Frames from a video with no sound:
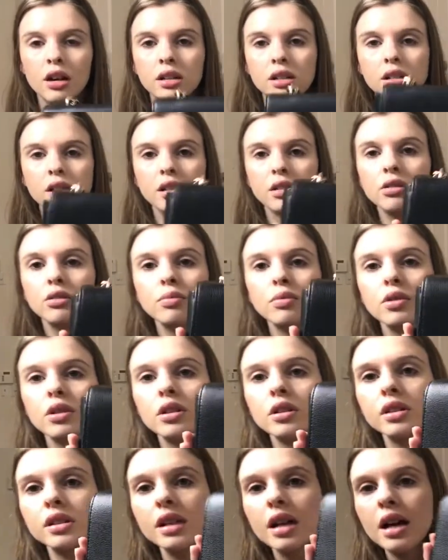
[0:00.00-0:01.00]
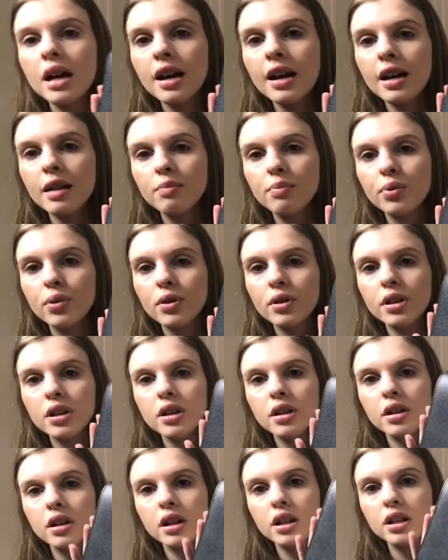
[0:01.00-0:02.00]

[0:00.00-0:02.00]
It still looks in pretty good